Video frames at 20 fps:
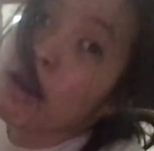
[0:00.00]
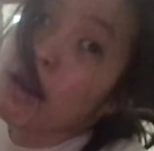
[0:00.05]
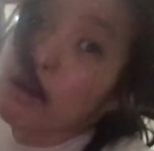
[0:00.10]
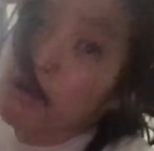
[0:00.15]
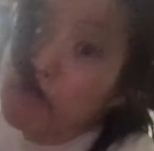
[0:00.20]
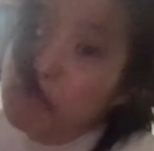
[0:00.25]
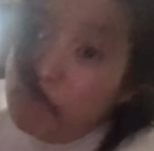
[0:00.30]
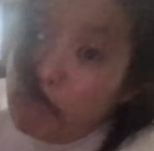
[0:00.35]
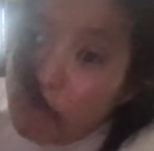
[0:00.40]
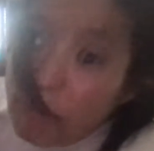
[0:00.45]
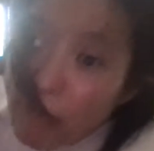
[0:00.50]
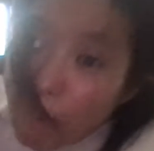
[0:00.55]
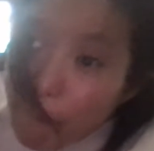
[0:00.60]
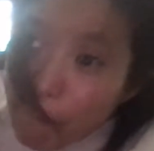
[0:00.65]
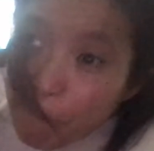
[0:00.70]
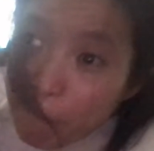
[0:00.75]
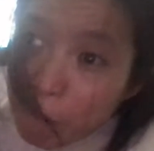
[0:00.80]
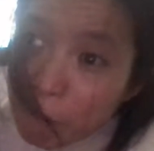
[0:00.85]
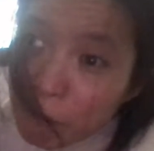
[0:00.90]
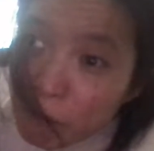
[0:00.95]

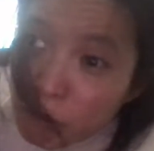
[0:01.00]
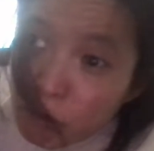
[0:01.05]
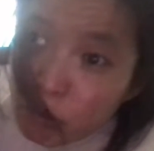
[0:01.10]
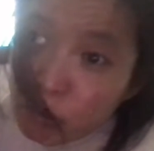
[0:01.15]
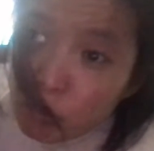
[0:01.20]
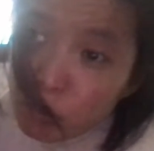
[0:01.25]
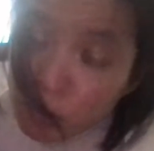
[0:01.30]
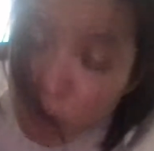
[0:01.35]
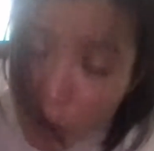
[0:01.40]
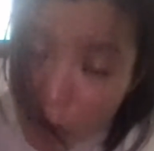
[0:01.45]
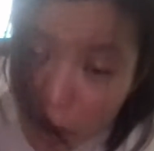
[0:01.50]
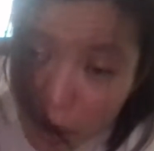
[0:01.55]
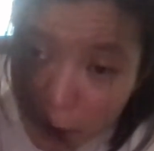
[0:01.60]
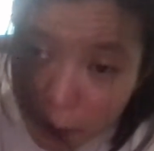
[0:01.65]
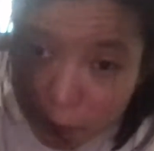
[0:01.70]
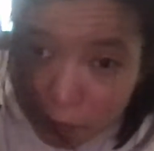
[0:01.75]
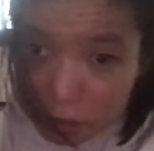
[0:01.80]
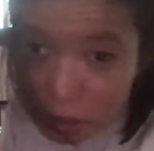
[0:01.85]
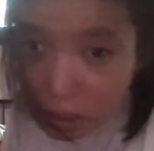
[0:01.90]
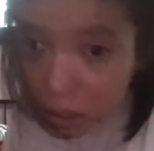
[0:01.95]
from for
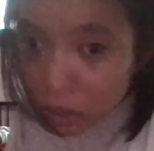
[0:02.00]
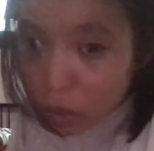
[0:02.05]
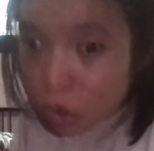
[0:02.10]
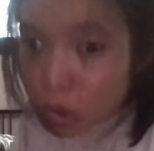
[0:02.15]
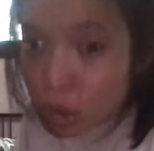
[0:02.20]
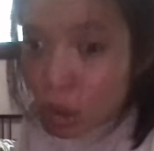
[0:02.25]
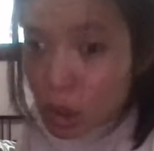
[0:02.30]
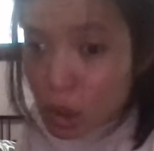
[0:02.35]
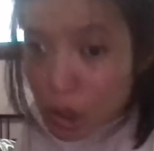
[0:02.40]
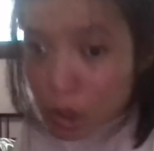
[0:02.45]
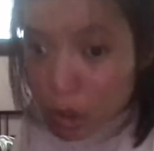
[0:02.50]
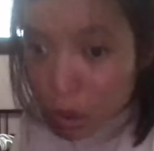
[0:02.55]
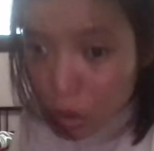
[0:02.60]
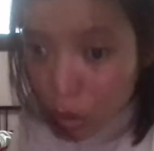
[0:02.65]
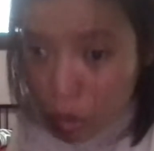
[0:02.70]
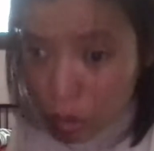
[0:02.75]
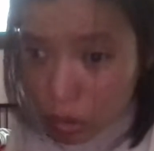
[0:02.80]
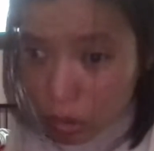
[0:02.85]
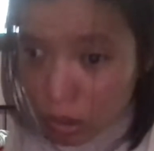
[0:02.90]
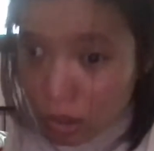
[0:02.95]
book
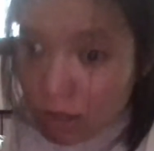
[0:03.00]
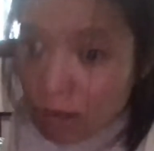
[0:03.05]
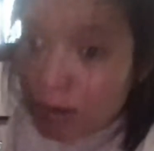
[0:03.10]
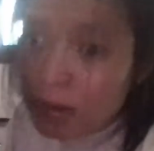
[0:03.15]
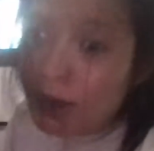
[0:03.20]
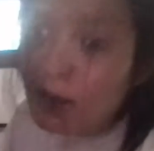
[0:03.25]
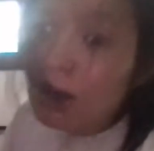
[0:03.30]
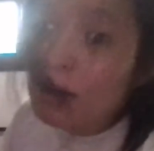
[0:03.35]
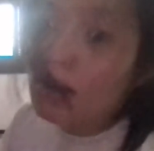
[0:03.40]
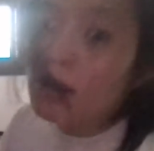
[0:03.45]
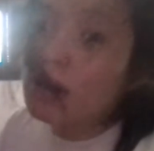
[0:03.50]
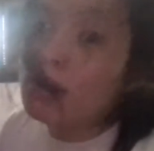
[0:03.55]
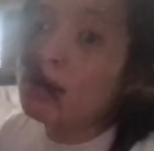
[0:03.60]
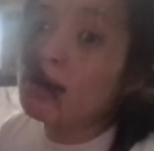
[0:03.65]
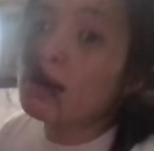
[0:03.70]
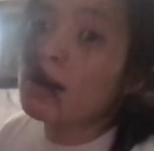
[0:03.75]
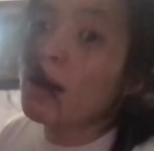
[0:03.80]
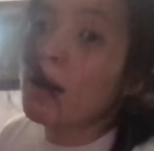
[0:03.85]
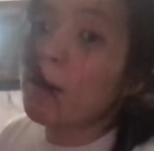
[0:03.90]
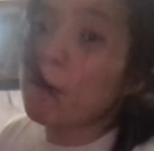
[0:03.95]
two.
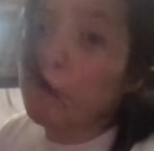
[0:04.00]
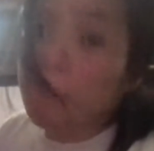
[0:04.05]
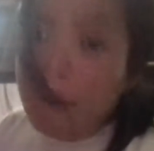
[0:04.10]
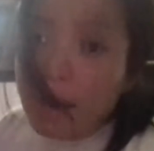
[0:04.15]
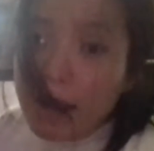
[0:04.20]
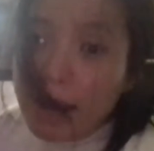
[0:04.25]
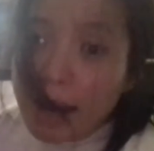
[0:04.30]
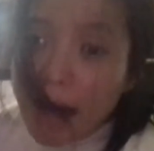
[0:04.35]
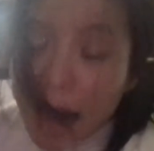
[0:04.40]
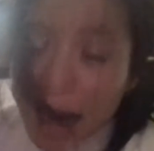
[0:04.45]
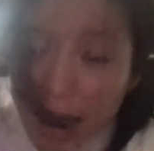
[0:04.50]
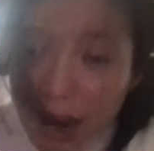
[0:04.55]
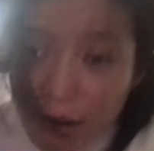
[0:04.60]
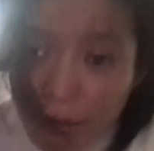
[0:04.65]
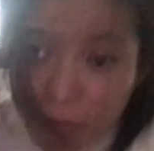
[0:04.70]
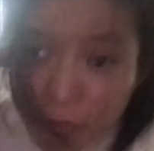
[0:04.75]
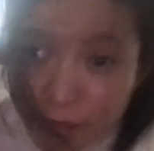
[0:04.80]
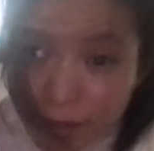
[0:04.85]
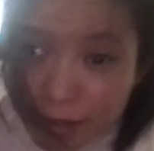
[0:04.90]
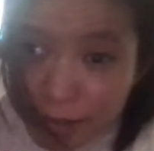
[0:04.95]
But I
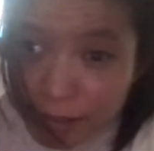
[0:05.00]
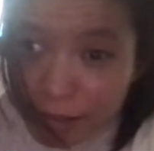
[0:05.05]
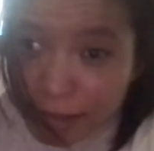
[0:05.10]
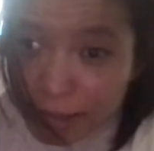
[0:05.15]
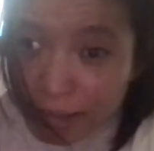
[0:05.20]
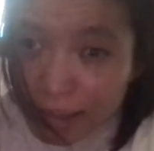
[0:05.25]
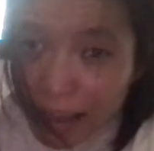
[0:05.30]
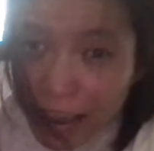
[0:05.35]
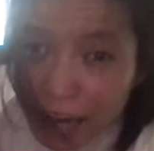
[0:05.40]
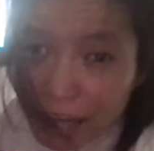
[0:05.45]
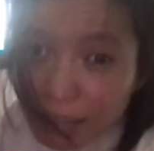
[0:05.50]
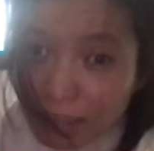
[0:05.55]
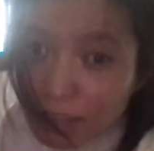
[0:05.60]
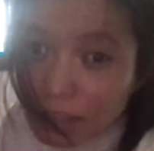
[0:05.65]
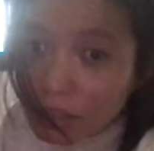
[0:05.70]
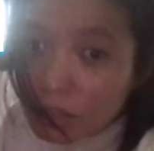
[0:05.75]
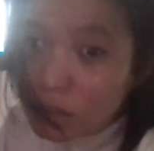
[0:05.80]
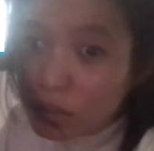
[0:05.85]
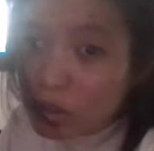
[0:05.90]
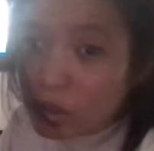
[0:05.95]
really like
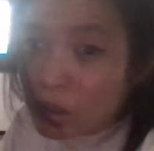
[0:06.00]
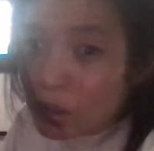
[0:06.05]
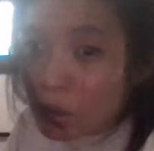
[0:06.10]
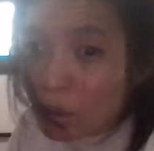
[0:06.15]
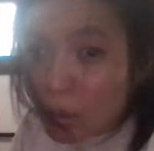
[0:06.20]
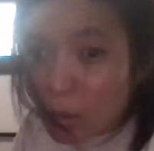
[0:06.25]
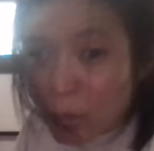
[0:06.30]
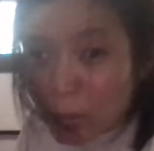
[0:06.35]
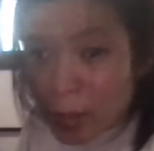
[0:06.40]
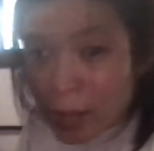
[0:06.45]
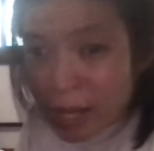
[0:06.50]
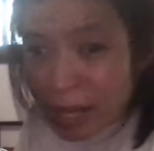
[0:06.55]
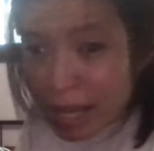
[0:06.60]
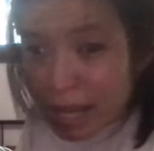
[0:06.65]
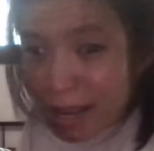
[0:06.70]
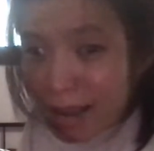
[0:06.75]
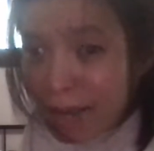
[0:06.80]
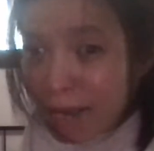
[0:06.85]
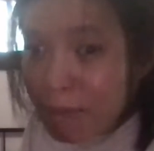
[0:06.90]
the story